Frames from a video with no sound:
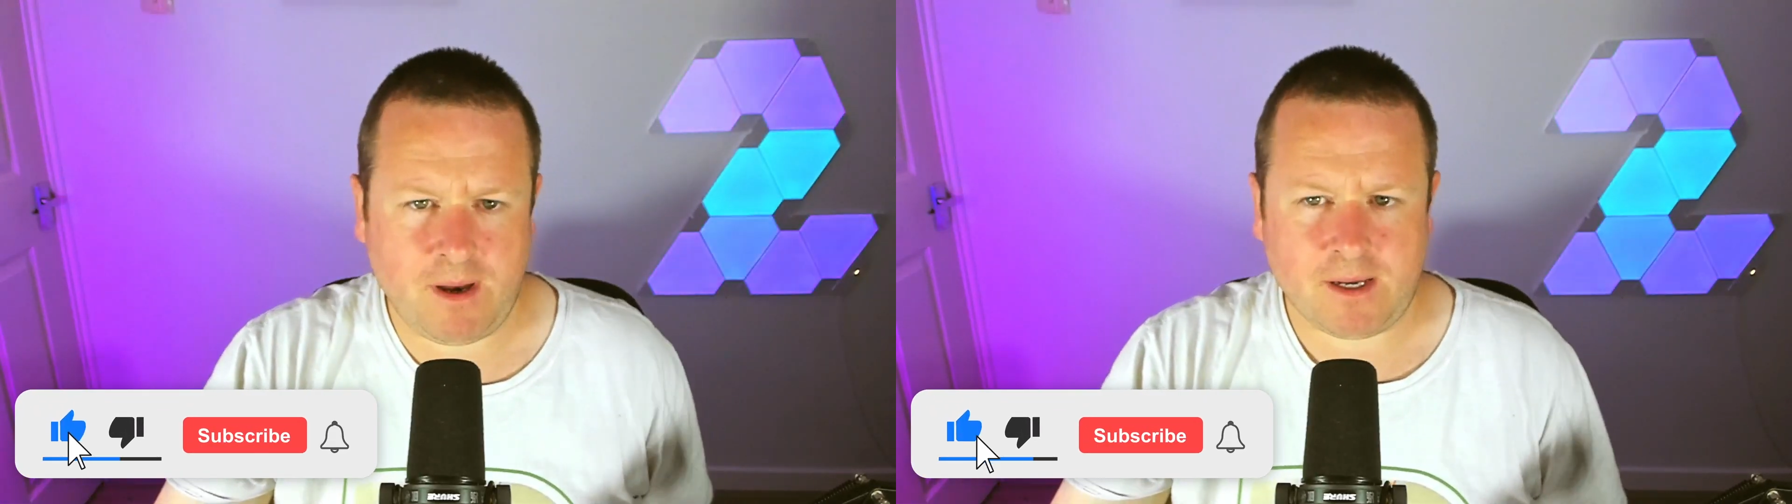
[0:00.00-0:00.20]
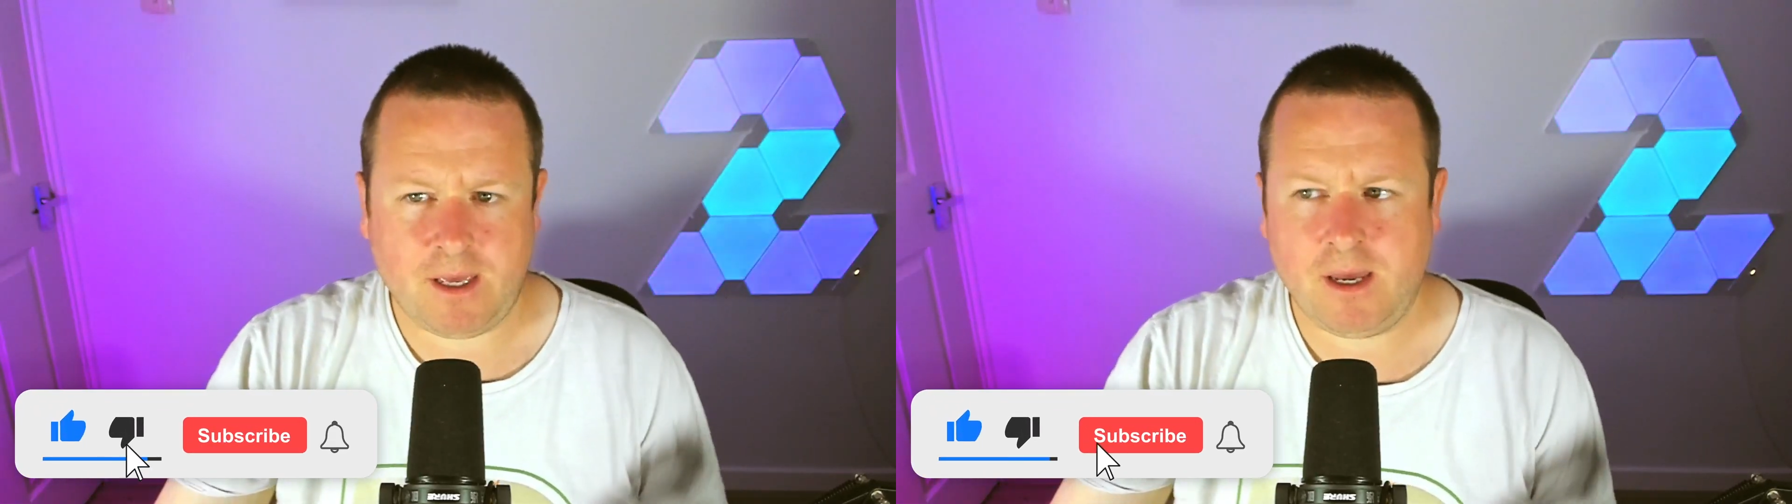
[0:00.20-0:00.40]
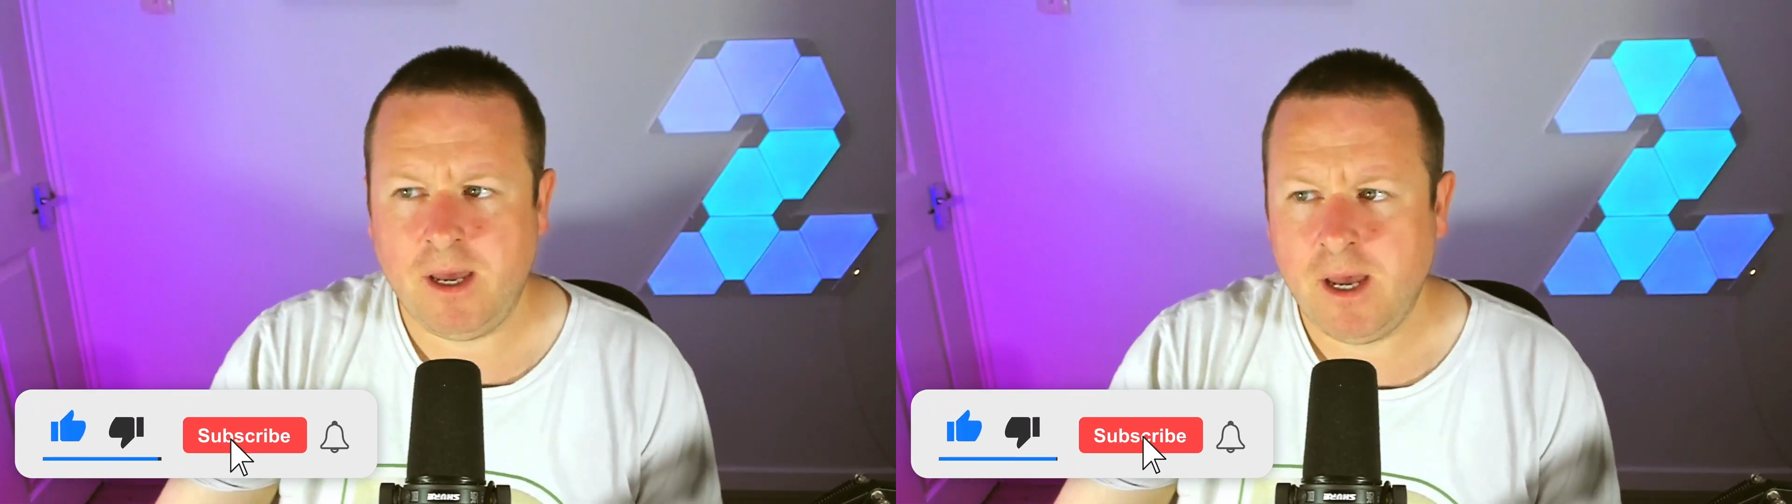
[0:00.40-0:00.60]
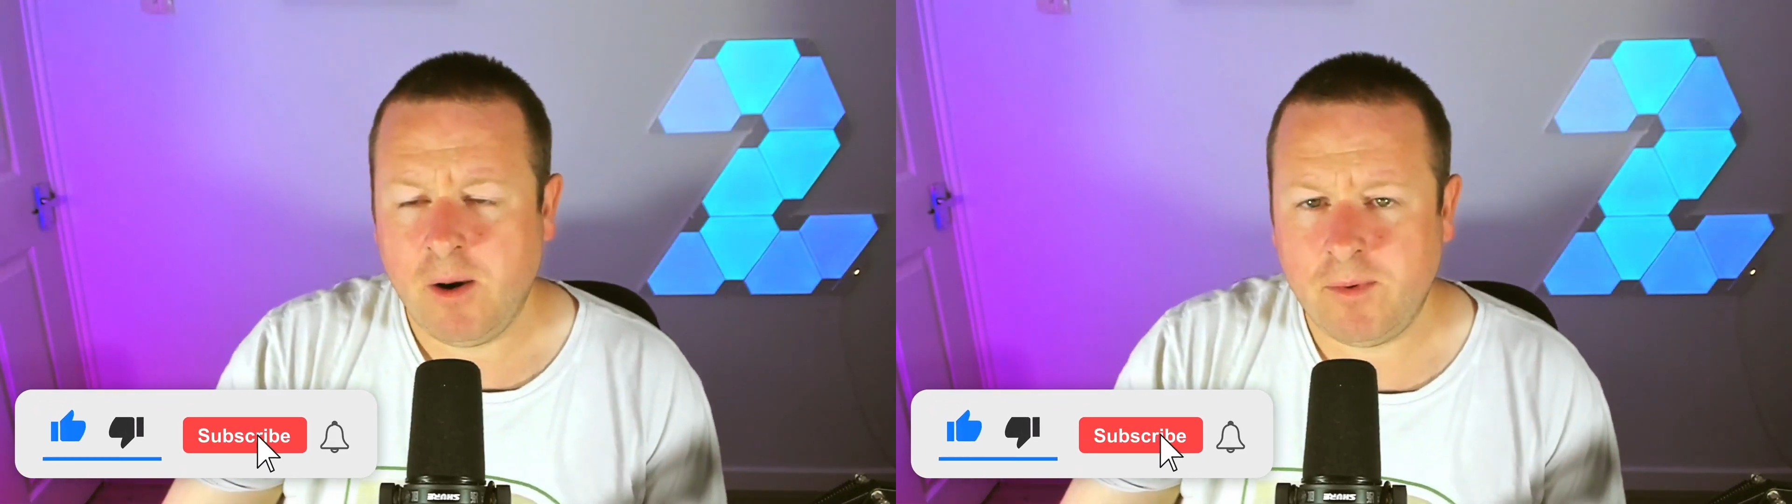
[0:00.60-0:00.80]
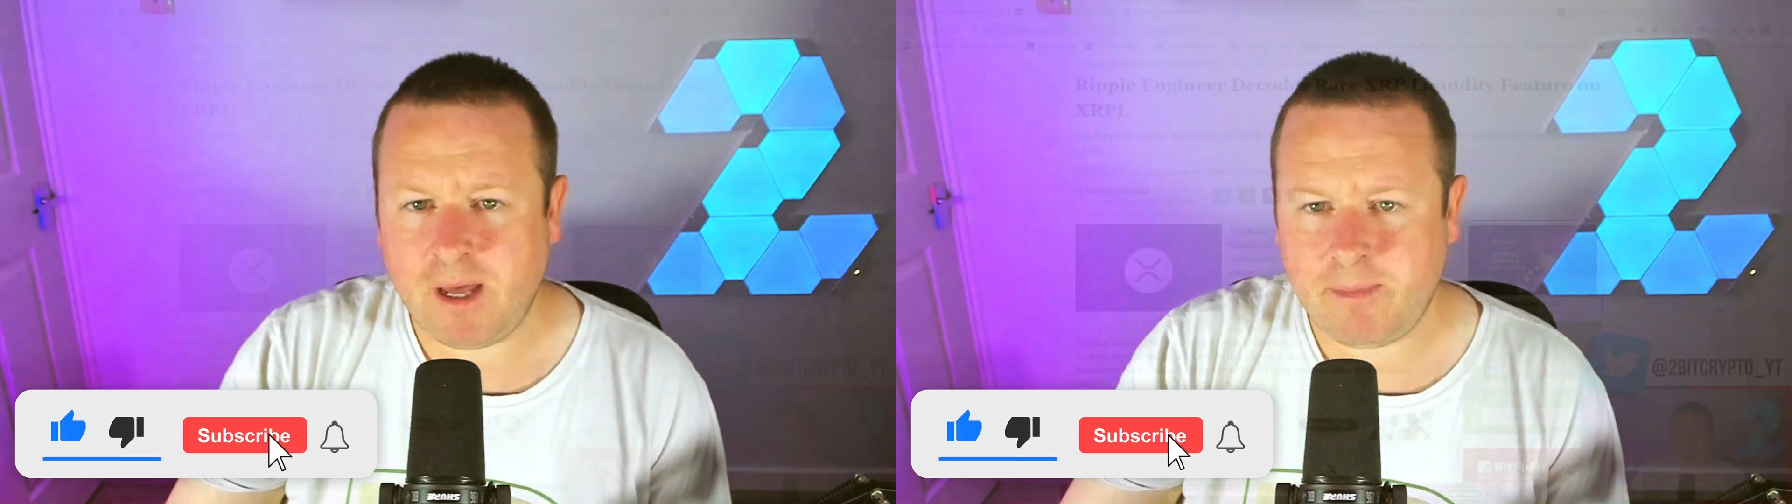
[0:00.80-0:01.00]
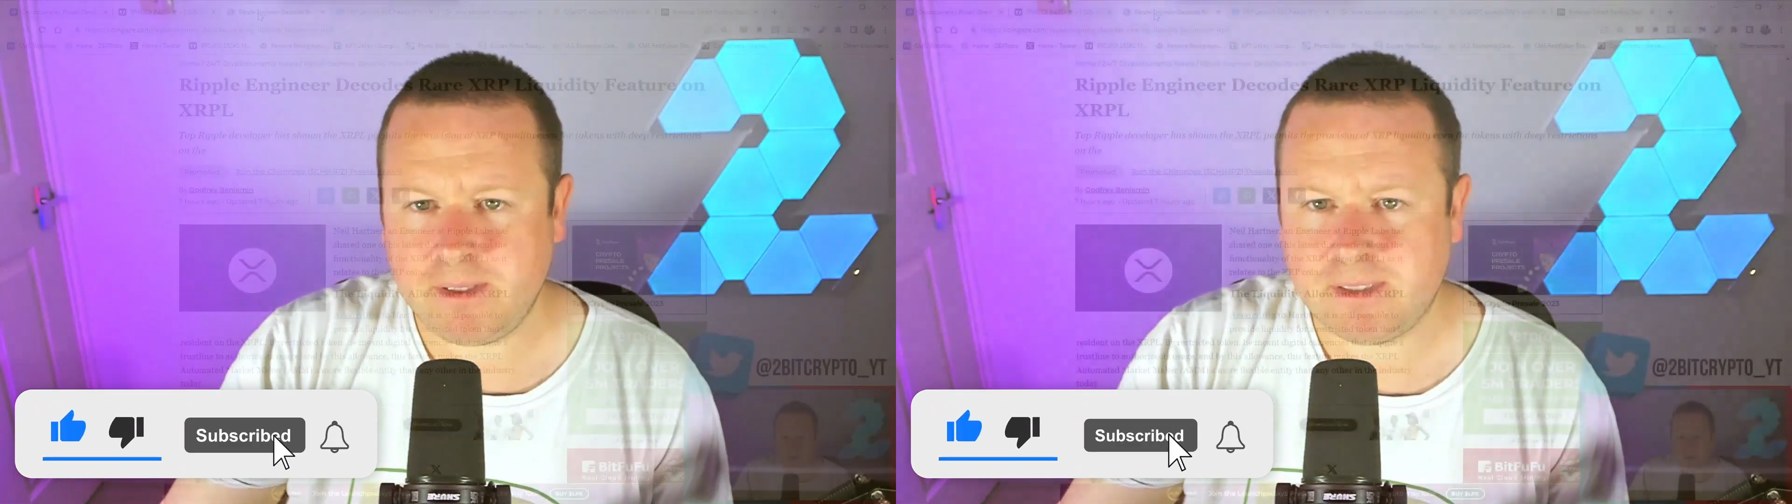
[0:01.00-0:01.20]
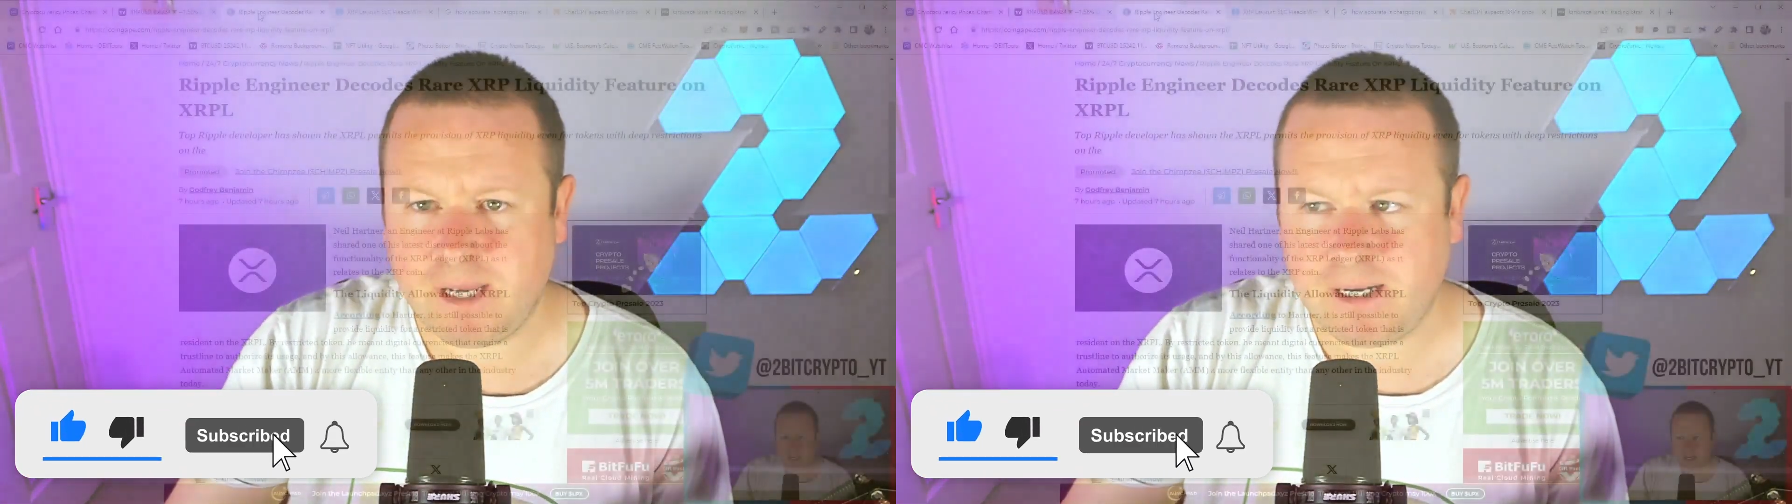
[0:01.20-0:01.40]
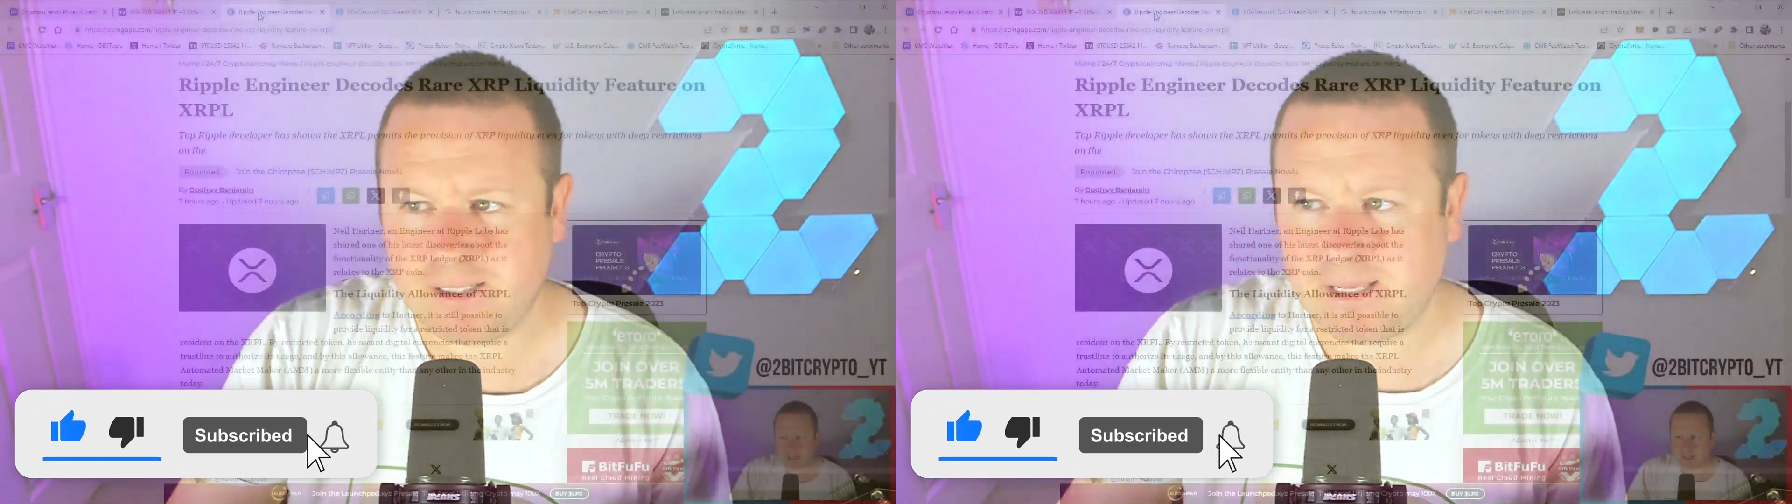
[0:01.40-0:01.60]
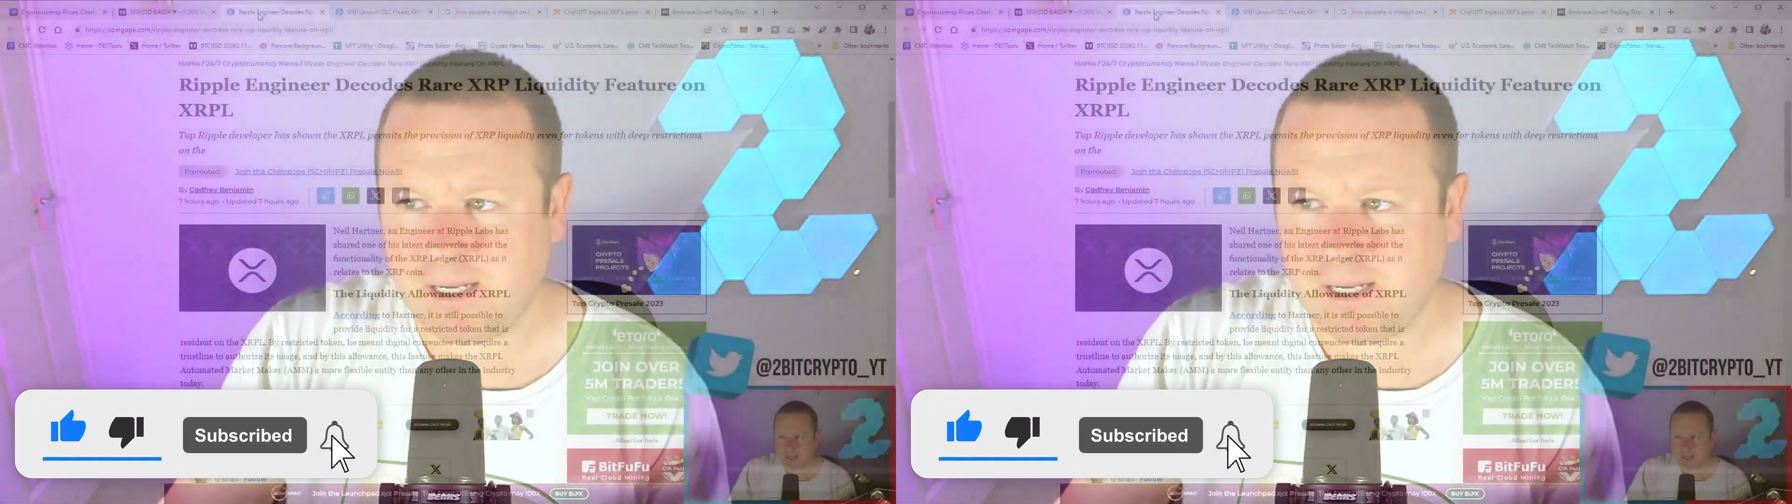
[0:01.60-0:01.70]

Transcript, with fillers: market. With that being said, let's